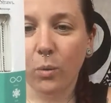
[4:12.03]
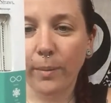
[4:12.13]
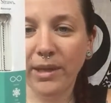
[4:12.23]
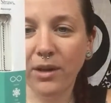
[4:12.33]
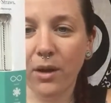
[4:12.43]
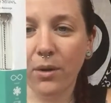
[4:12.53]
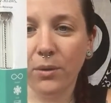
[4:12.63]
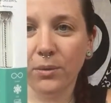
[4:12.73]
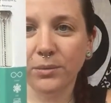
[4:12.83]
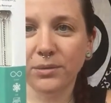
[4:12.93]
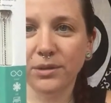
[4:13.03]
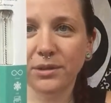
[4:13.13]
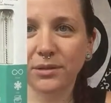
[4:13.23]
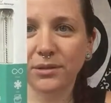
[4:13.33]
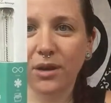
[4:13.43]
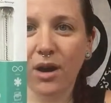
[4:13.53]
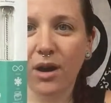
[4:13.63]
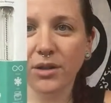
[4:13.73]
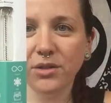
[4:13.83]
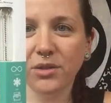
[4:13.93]
Women Owned.
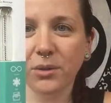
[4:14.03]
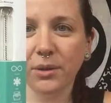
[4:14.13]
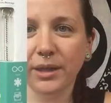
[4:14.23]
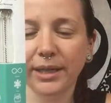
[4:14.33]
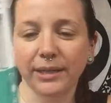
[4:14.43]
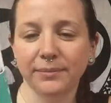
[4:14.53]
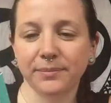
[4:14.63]
Our story.